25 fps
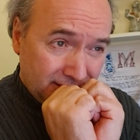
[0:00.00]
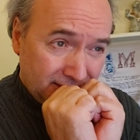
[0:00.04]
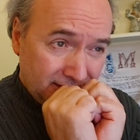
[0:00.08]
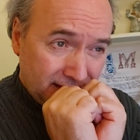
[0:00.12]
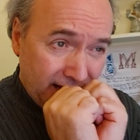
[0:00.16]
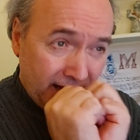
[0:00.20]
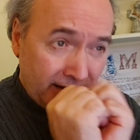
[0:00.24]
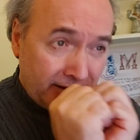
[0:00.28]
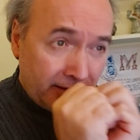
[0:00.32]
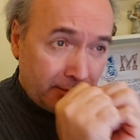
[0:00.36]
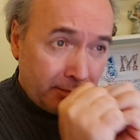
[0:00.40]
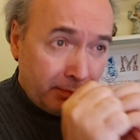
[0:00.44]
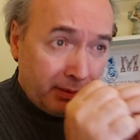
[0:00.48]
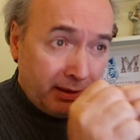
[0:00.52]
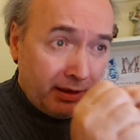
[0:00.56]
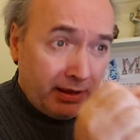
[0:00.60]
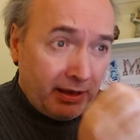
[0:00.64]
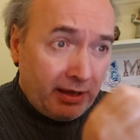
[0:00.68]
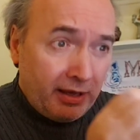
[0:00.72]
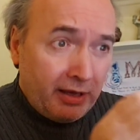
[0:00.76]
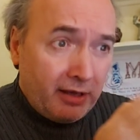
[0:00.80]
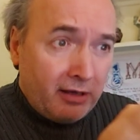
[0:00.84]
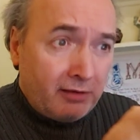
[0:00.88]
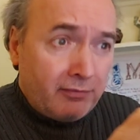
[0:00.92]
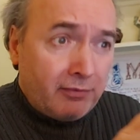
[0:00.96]
and a
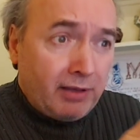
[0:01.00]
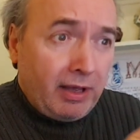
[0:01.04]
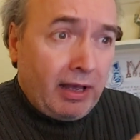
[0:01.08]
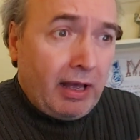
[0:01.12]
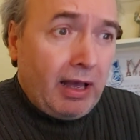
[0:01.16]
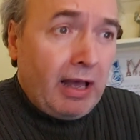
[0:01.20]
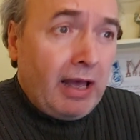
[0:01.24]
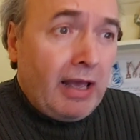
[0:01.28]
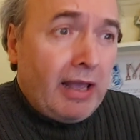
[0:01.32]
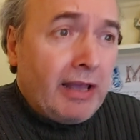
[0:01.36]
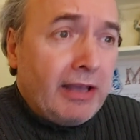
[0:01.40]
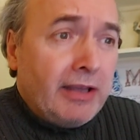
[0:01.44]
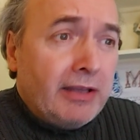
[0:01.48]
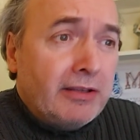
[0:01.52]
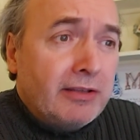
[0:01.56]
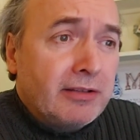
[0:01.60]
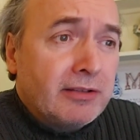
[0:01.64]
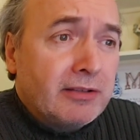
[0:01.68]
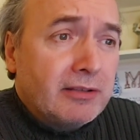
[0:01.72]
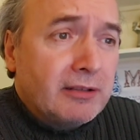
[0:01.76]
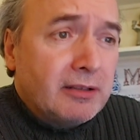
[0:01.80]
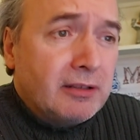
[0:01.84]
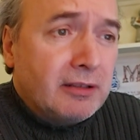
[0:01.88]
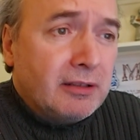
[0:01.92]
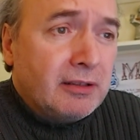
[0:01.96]
pair of eyes,